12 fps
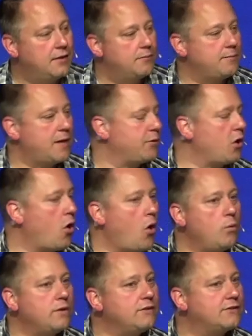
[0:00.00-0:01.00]
Man, we
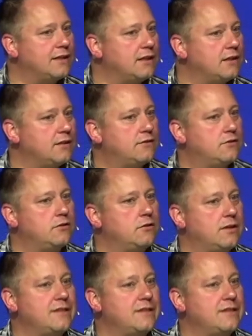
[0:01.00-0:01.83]
always get into